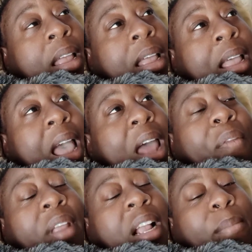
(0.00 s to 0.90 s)
I don't
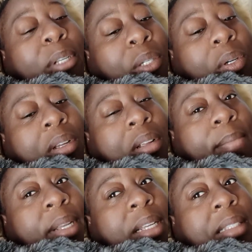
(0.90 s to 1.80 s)
think I'm going to do it
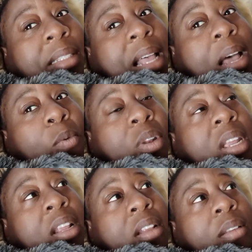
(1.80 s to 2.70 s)
because I would
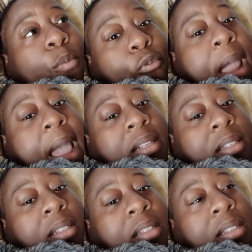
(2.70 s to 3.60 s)
need
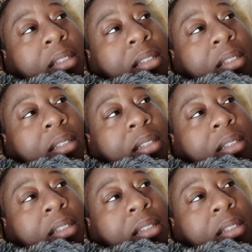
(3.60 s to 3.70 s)
racks.